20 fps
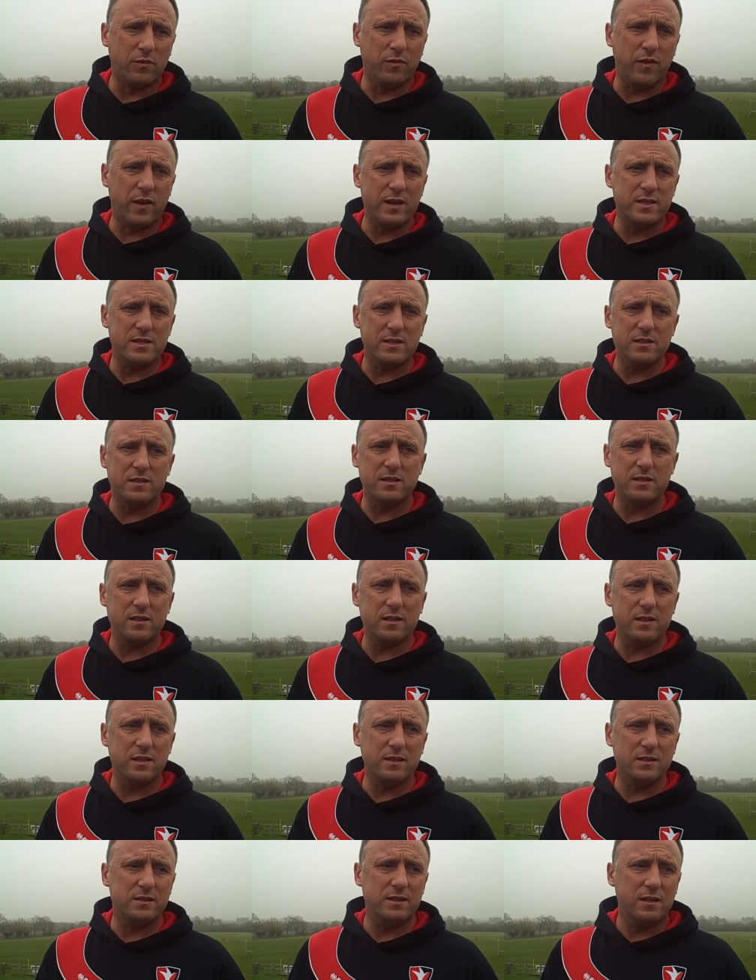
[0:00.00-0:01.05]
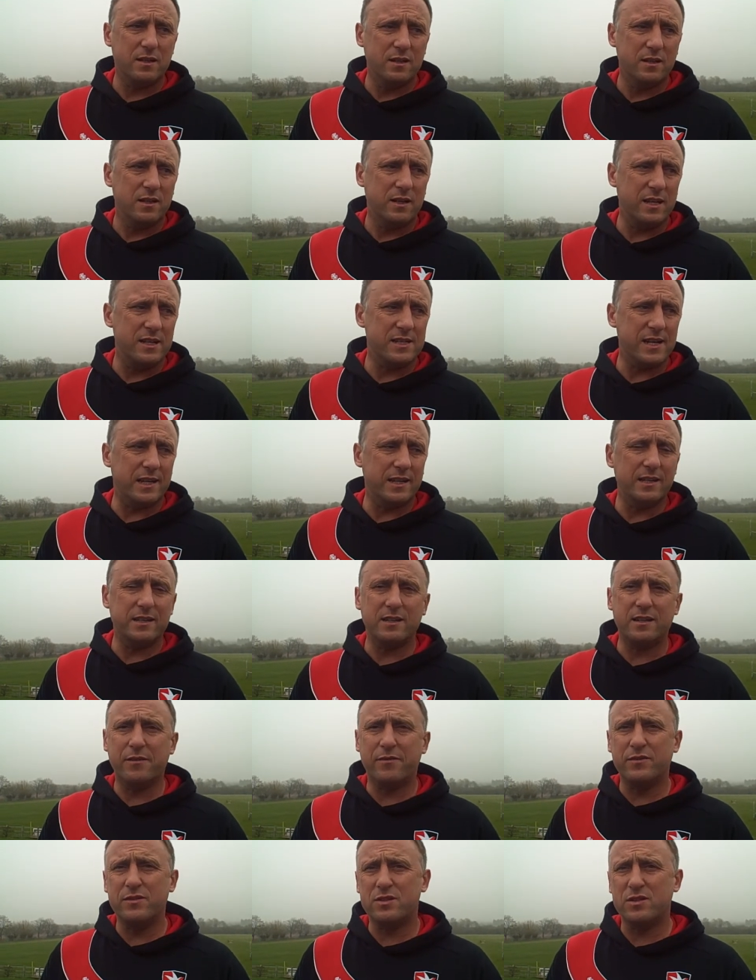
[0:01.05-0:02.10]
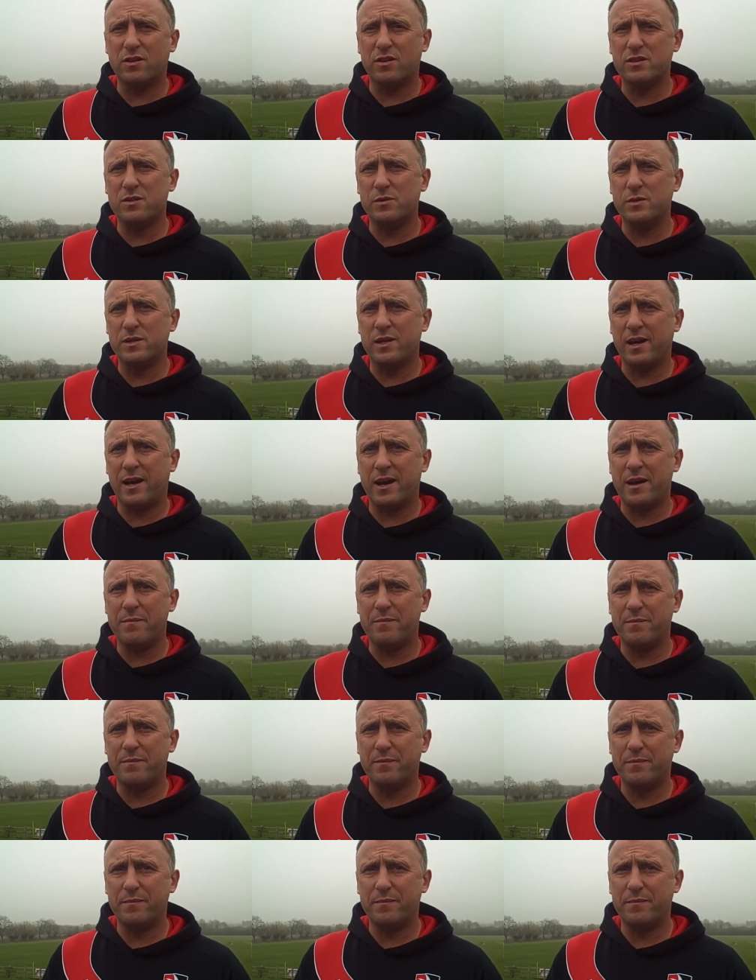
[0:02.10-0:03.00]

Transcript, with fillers: faces. He's he's added a different side to his game.